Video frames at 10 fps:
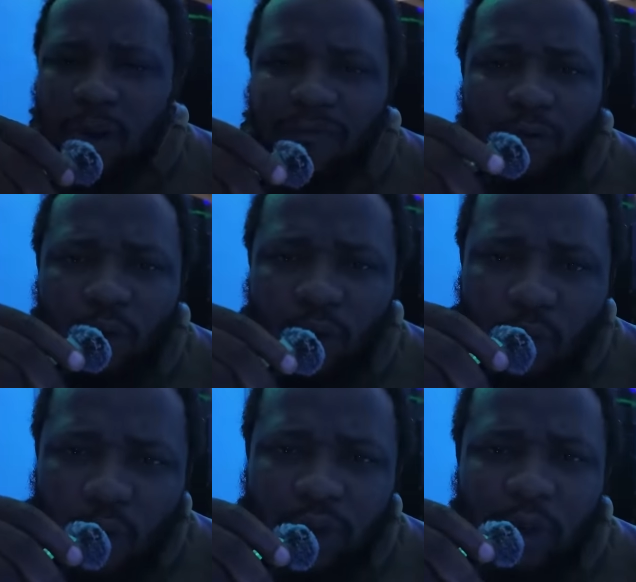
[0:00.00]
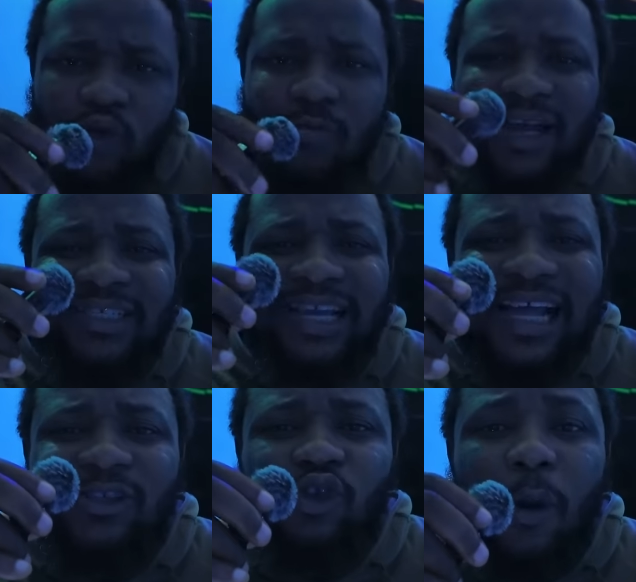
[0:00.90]
on for road. The woman
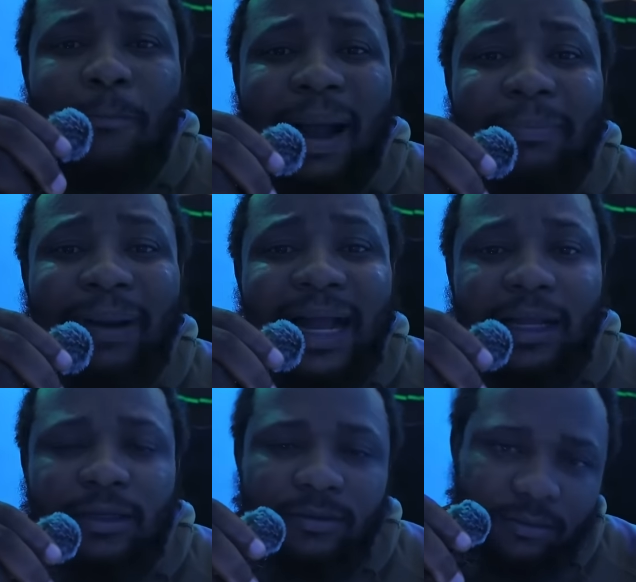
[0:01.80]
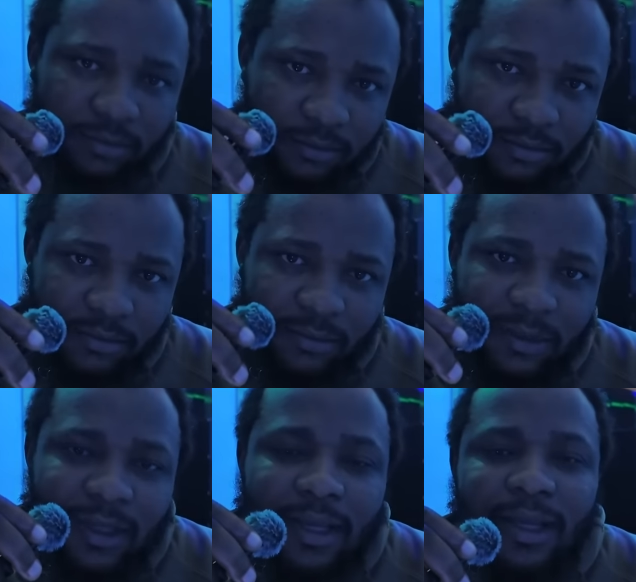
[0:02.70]
shout, your papa.
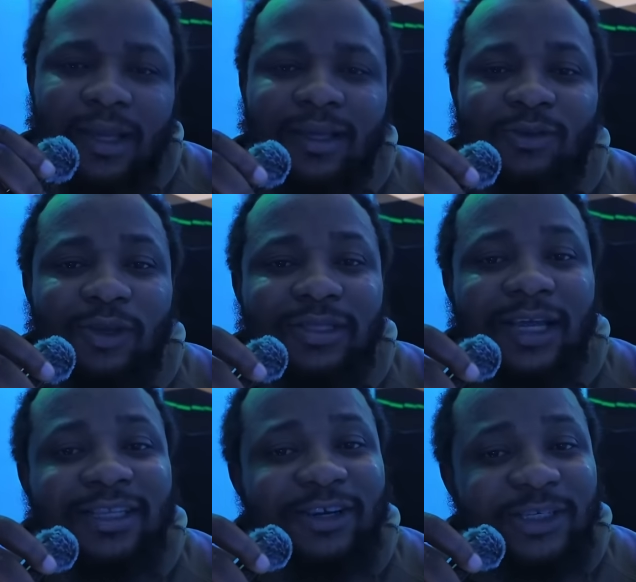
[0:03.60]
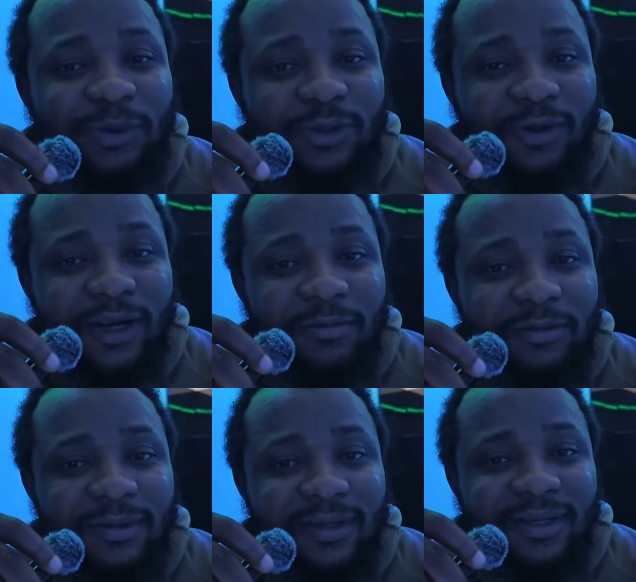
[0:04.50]
You know, I take response to her.
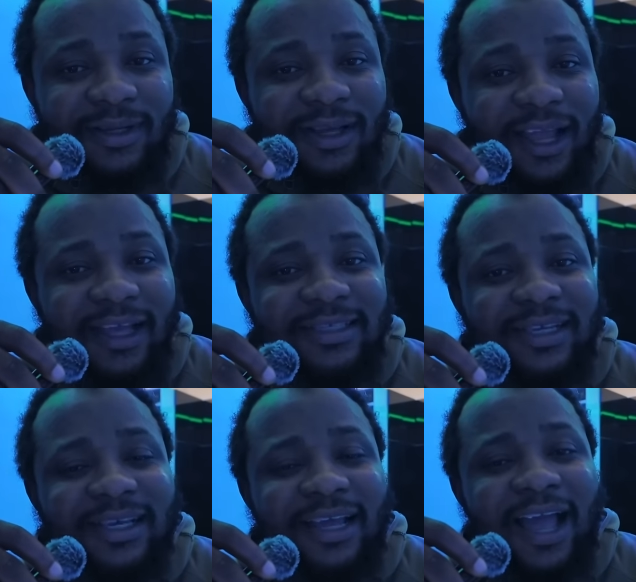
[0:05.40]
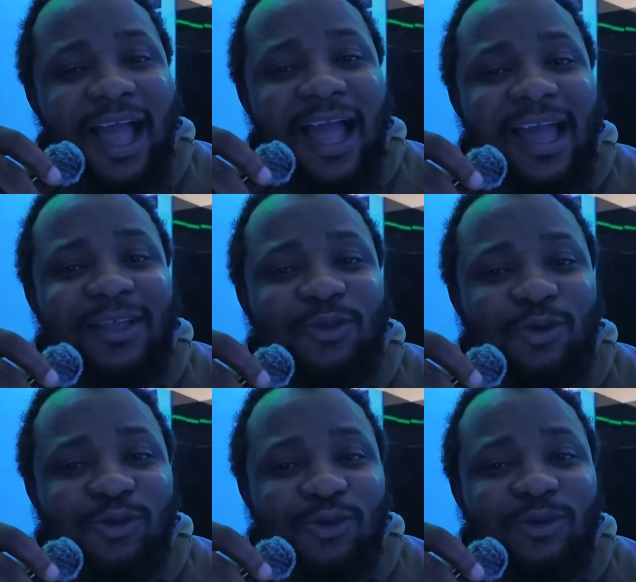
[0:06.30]
I say, Kai,
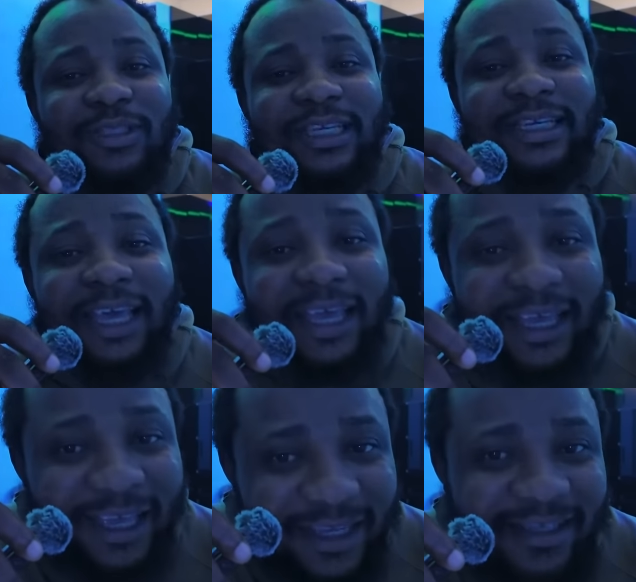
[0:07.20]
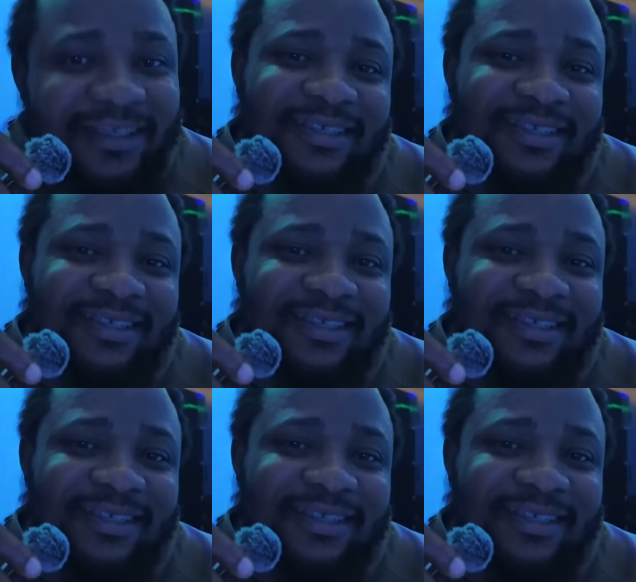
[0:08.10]
Tonto Dikeh.